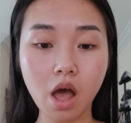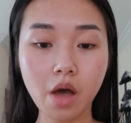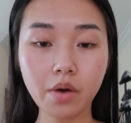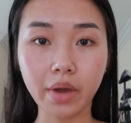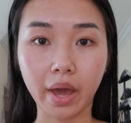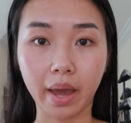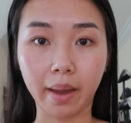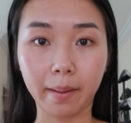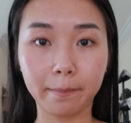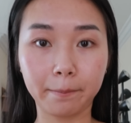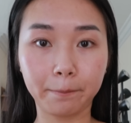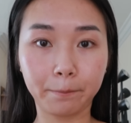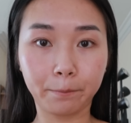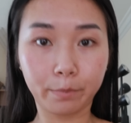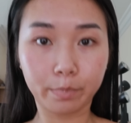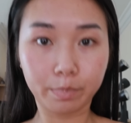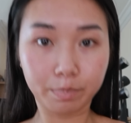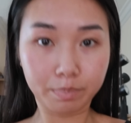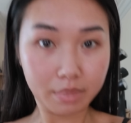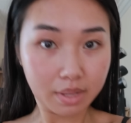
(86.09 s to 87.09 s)
Okay,
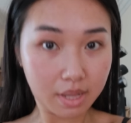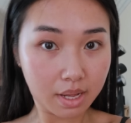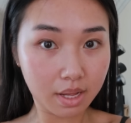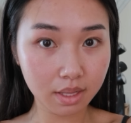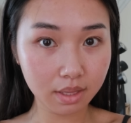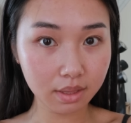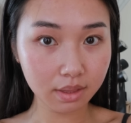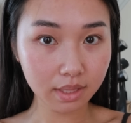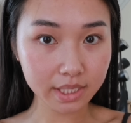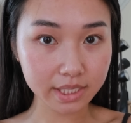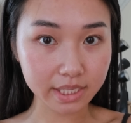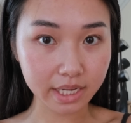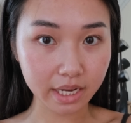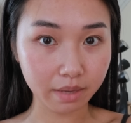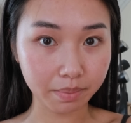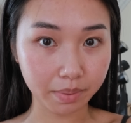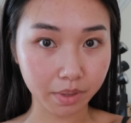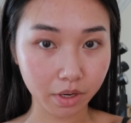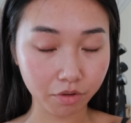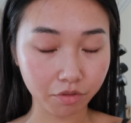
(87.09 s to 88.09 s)
let's get
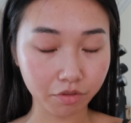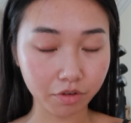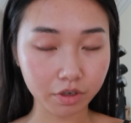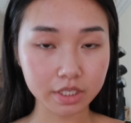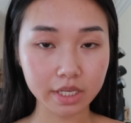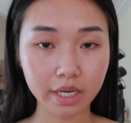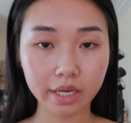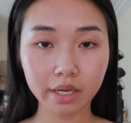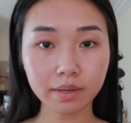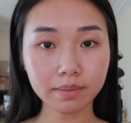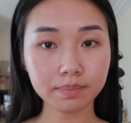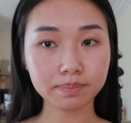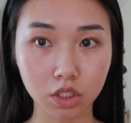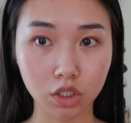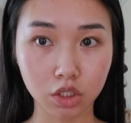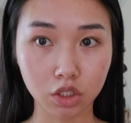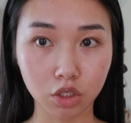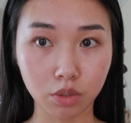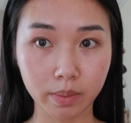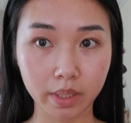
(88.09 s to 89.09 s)
up here for a second.
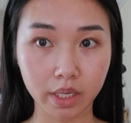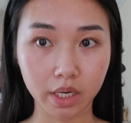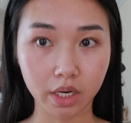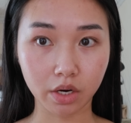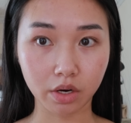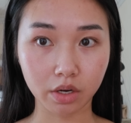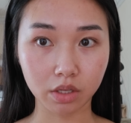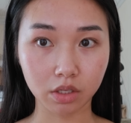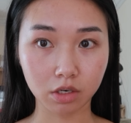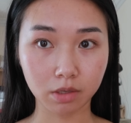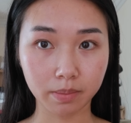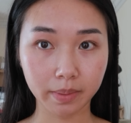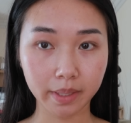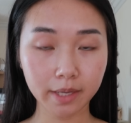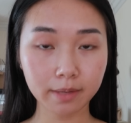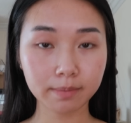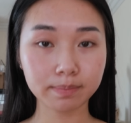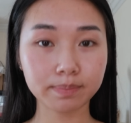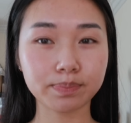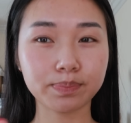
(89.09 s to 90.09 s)
Zoom in here a little
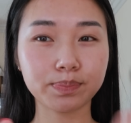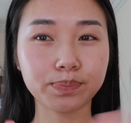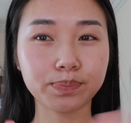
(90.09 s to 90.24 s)
bit.